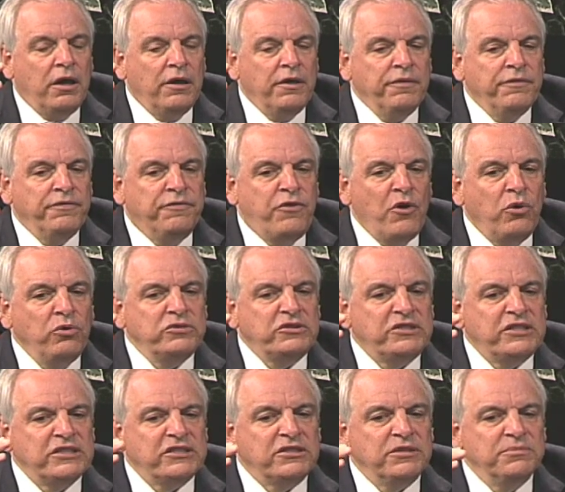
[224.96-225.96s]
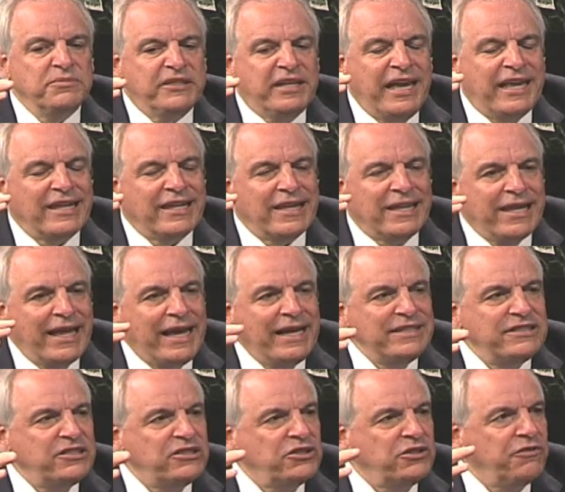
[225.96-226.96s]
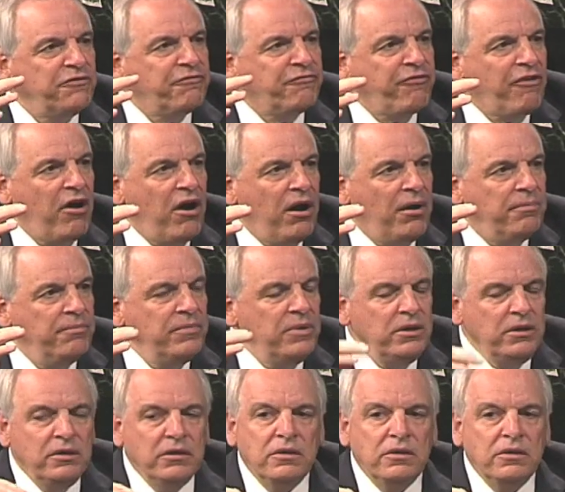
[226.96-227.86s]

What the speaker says: those systems get less from